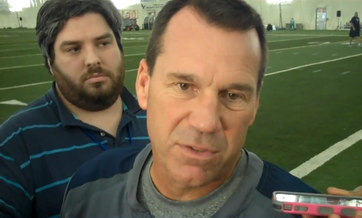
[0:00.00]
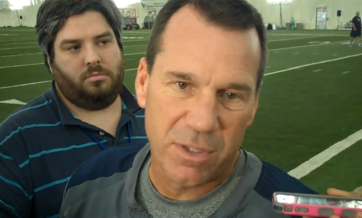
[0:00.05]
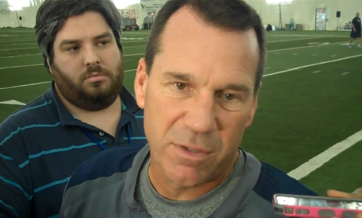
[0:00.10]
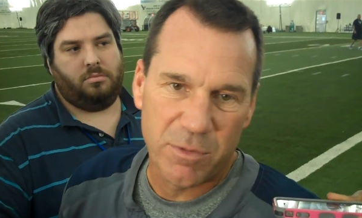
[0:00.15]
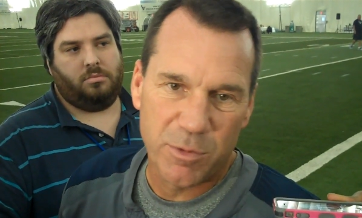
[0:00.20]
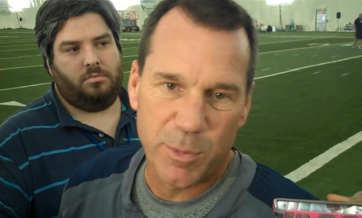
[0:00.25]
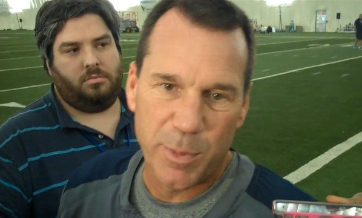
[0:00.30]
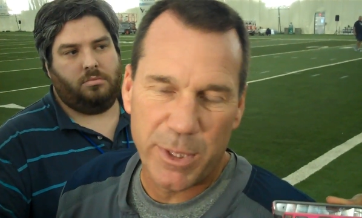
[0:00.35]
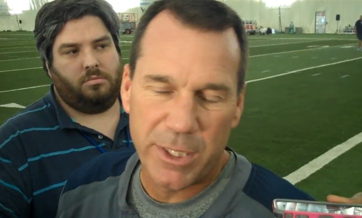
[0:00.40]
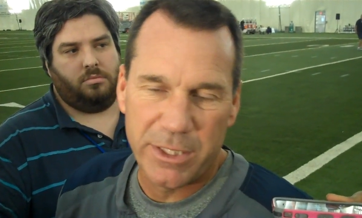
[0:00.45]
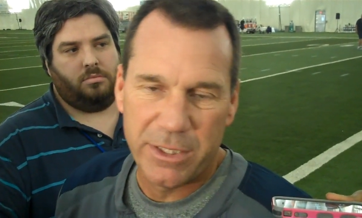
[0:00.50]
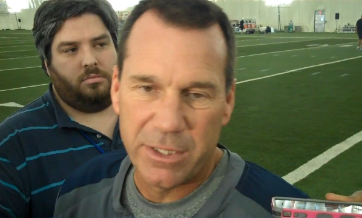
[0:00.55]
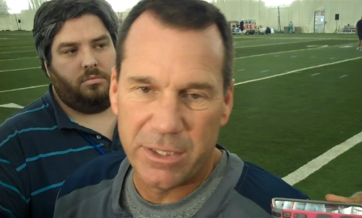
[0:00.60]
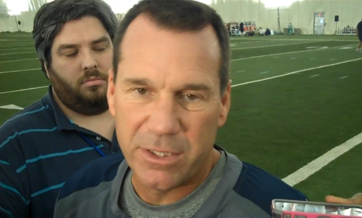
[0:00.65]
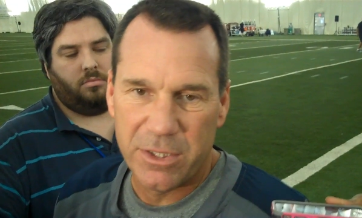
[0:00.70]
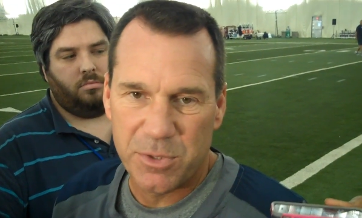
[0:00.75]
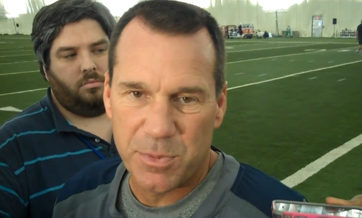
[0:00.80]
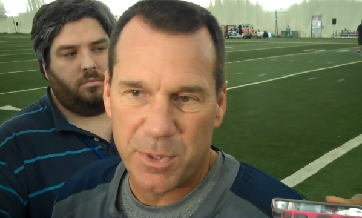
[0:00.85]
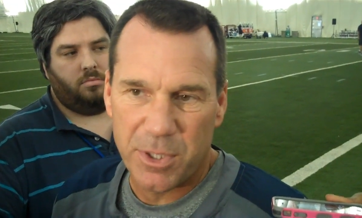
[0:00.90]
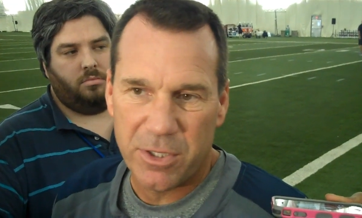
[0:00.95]
Speaker 1: Everybody
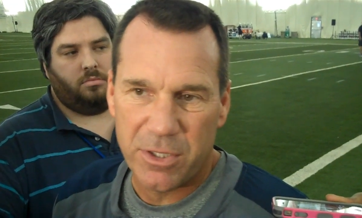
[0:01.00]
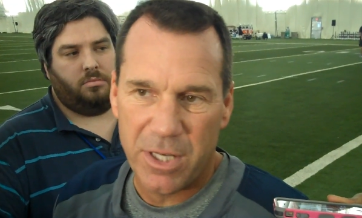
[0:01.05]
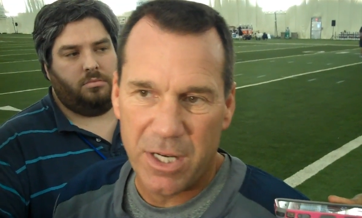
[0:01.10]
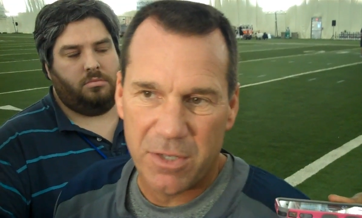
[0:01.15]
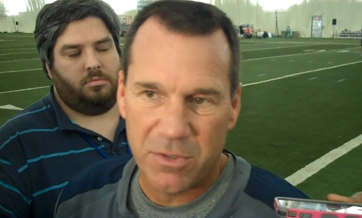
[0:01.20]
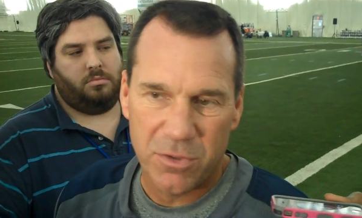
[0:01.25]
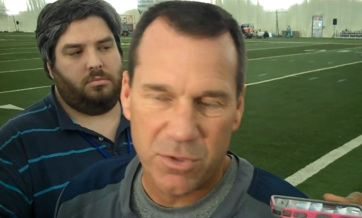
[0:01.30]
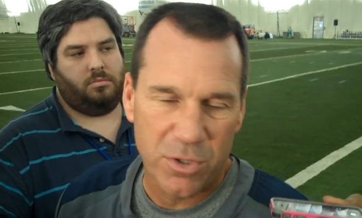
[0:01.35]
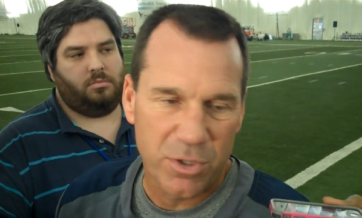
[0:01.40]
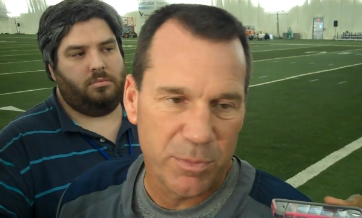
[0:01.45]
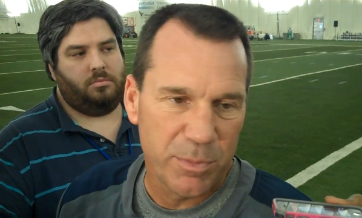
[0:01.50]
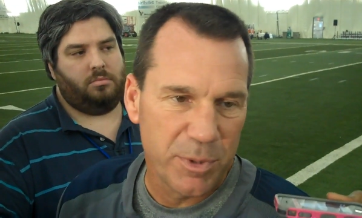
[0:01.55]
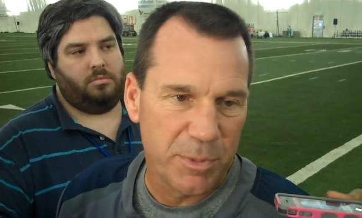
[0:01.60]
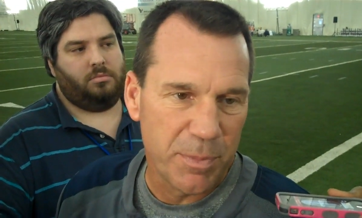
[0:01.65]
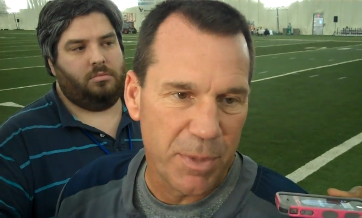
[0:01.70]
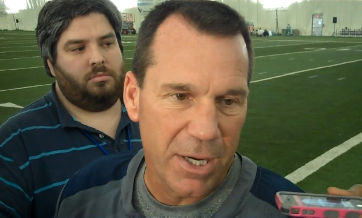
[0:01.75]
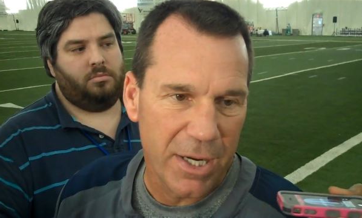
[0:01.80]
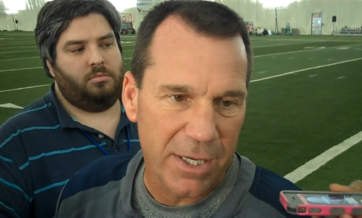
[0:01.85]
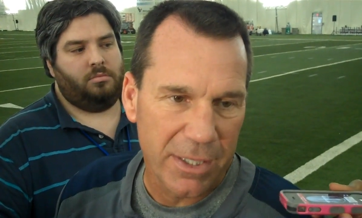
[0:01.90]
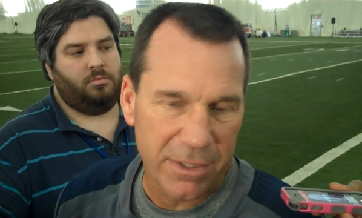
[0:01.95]
does, but our guys are going to be
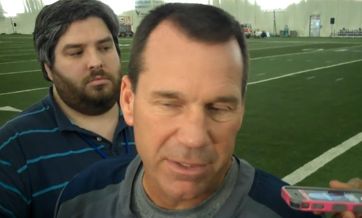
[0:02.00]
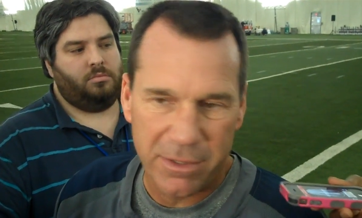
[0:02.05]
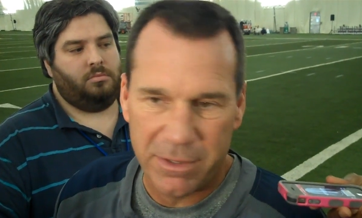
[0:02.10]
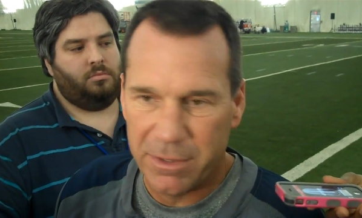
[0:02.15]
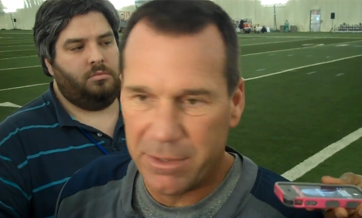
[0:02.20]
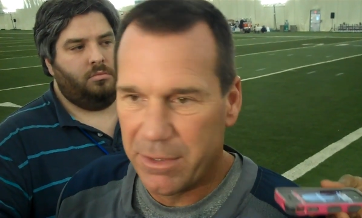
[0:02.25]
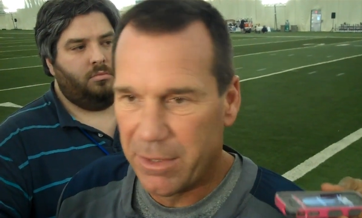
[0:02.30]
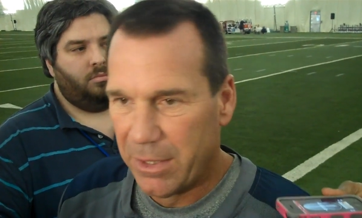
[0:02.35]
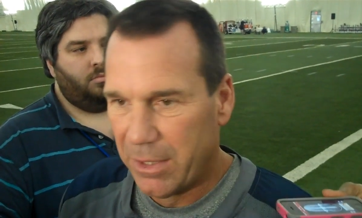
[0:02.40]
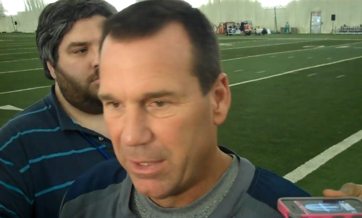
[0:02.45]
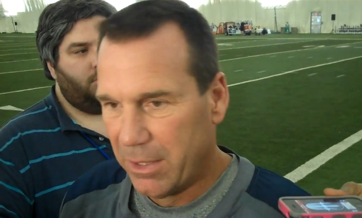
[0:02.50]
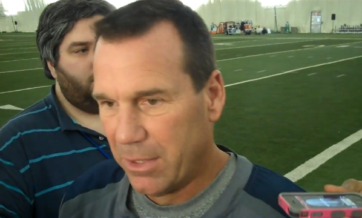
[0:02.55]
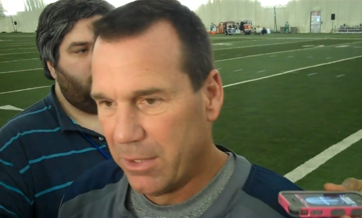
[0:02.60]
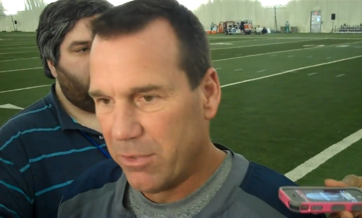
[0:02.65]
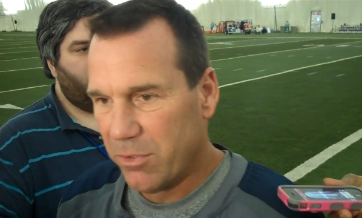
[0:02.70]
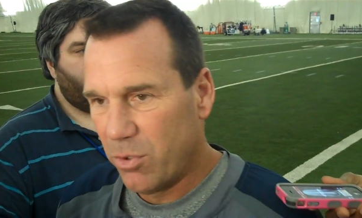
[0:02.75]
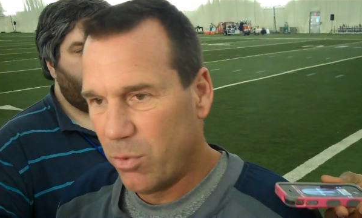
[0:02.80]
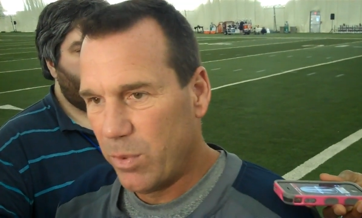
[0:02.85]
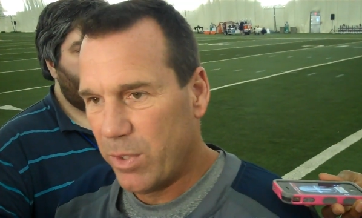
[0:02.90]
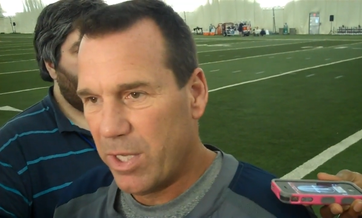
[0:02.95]
back, and
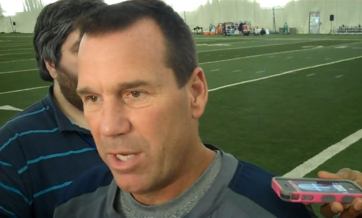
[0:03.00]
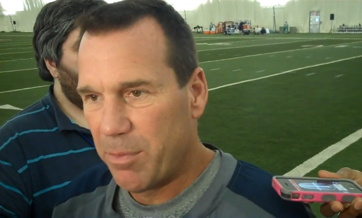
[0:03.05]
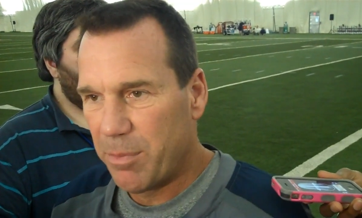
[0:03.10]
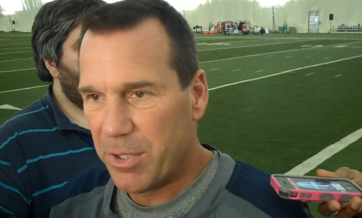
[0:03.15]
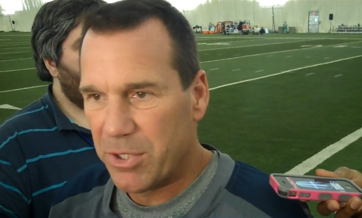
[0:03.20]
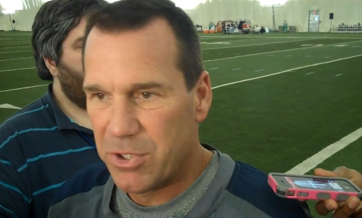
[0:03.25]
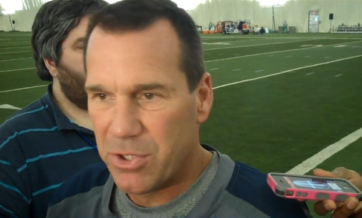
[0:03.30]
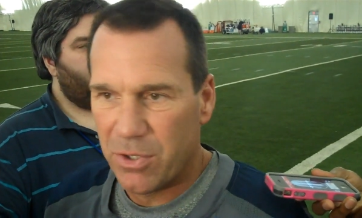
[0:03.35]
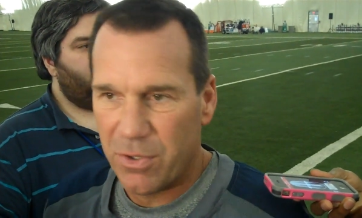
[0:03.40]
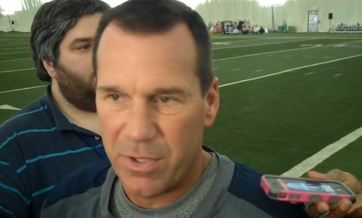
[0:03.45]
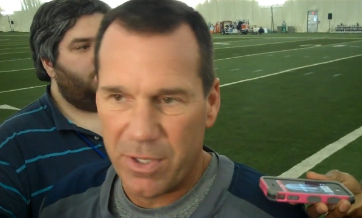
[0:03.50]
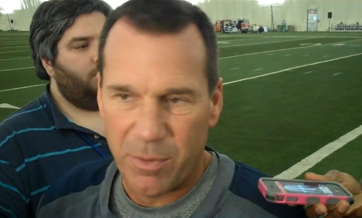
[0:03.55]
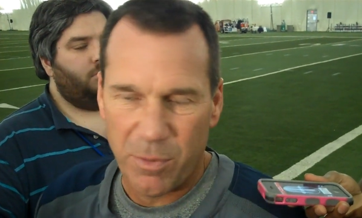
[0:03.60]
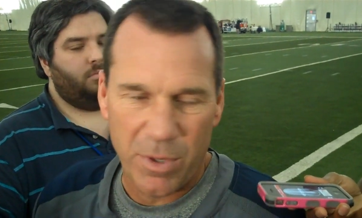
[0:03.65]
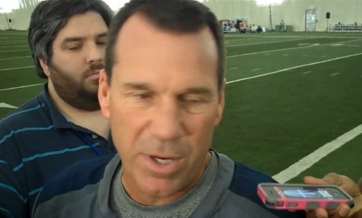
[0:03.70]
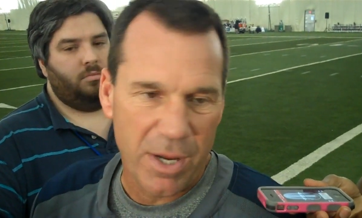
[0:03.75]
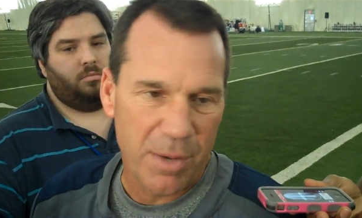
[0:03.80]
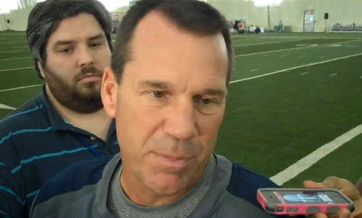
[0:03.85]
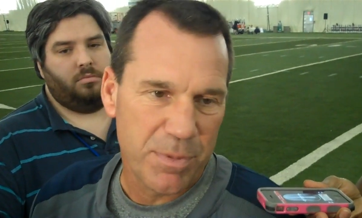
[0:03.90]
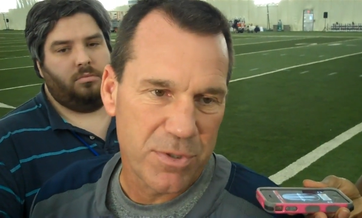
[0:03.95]
so we got to make sure that
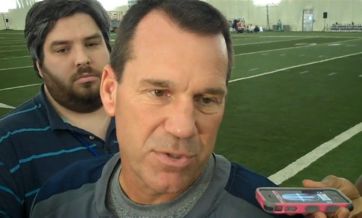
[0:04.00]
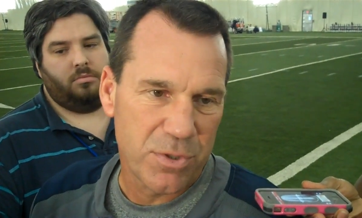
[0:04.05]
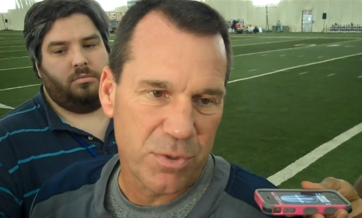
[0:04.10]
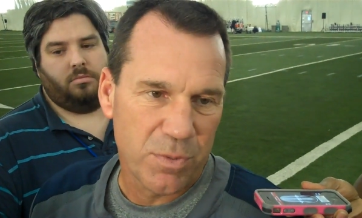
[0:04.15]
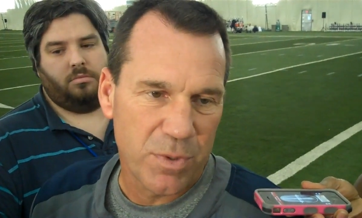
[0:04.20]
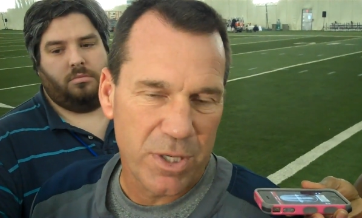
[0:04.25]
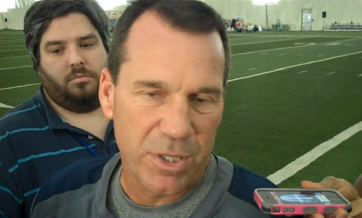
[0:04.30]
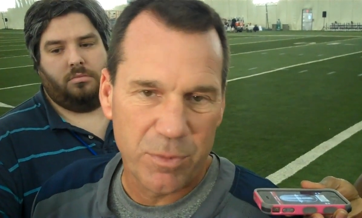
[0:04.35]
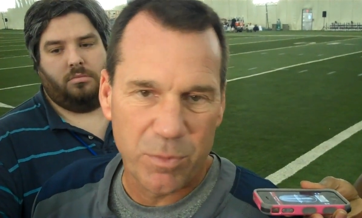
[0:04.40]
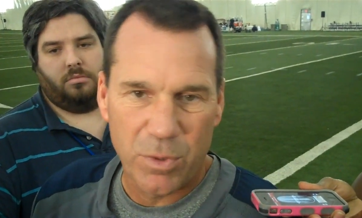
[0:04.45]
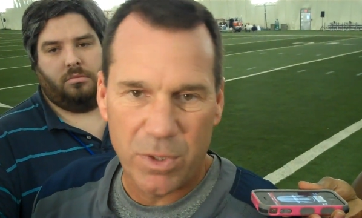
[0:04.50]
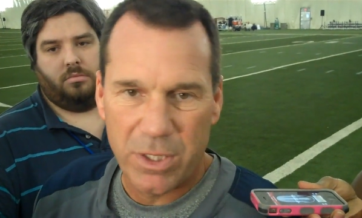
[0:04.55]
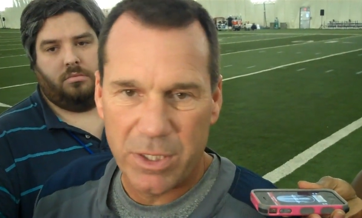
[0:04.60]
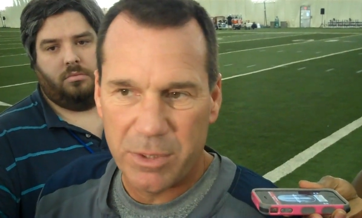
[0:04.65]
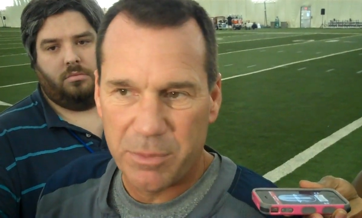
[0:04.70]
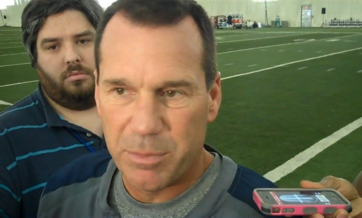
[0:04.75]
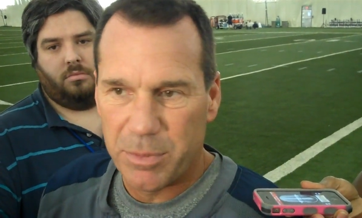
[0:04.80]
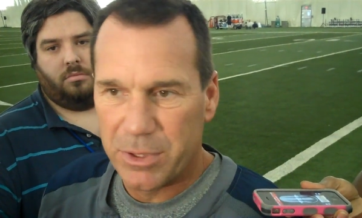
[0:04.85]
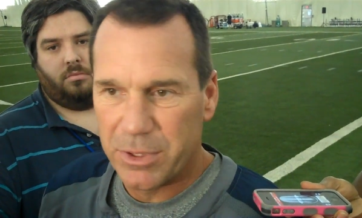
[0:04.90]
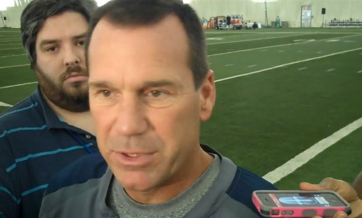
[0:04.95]
happens the right way.
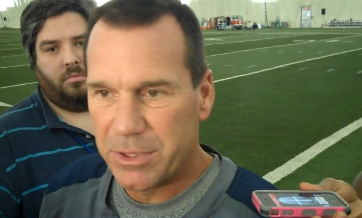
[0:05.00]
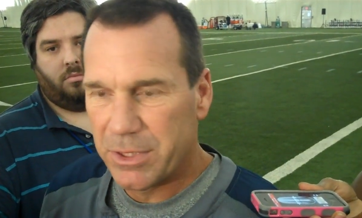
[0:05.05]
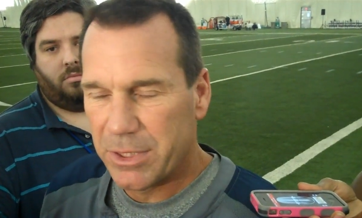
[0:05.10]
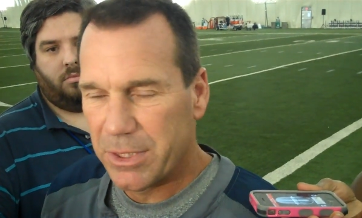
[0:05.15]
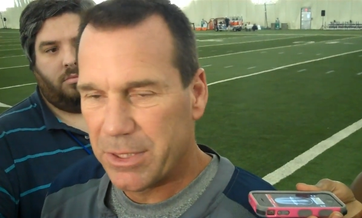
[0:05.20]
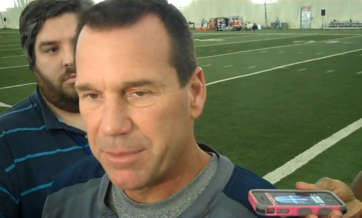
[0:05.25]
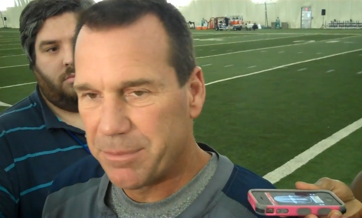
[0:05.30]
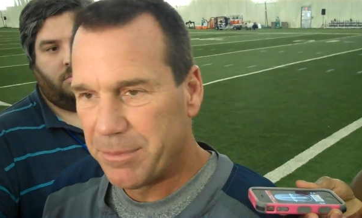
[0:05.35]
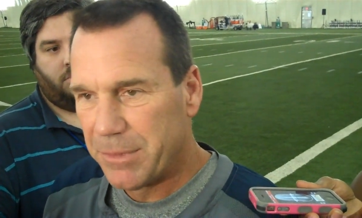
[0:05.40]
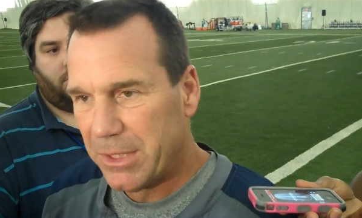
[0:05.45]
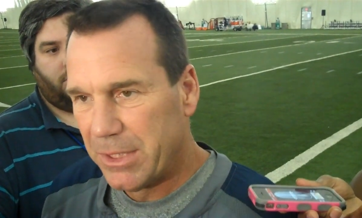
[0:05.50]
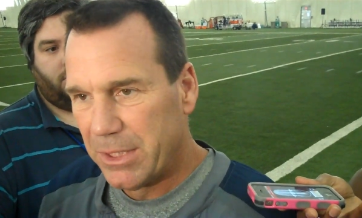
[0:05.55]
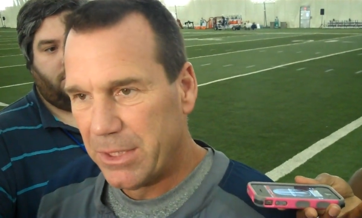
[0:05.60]
But, uh,